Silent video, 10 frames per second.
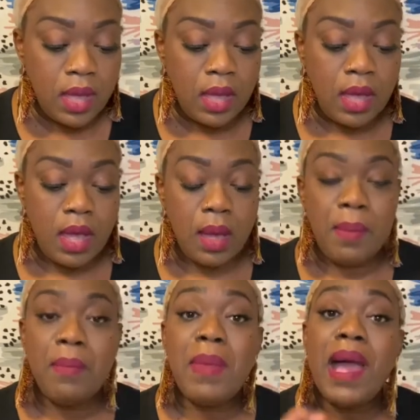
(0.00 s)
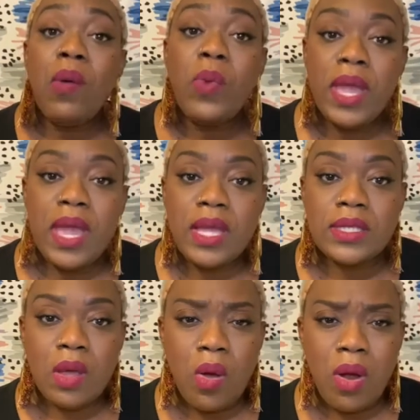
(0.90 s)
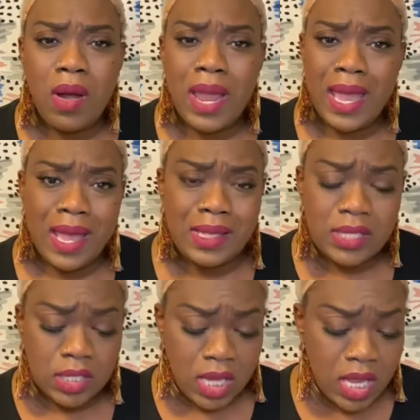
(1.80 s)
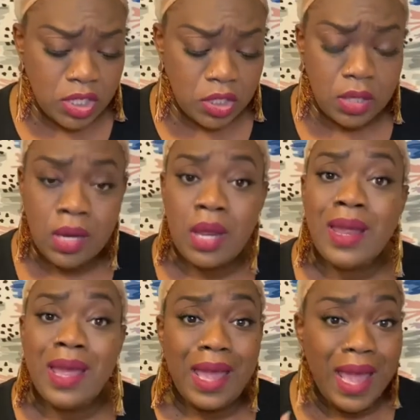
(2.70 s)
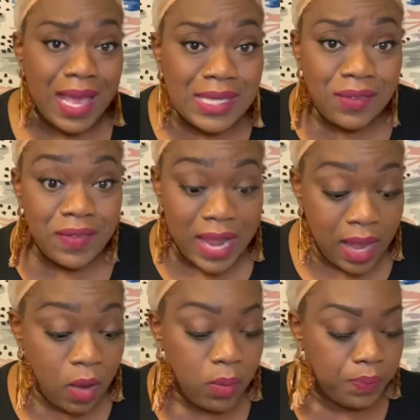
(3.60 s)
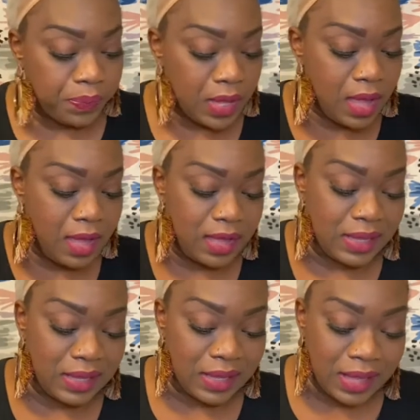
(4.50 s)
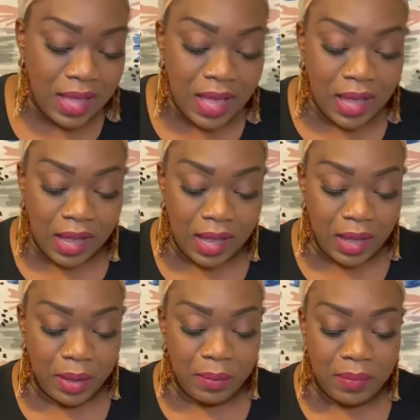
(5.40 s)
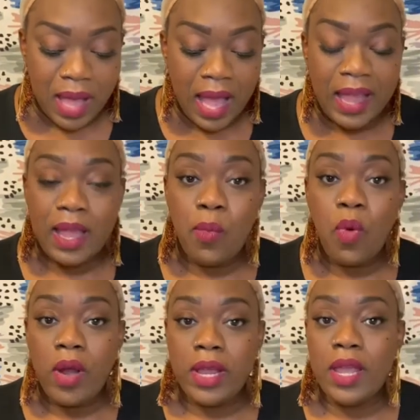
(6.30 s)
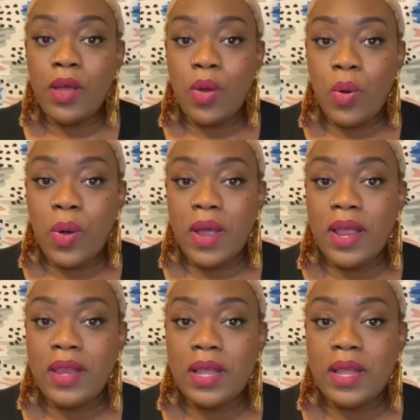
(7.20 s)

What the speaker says: My wigs are hand stitched as of now. I am working on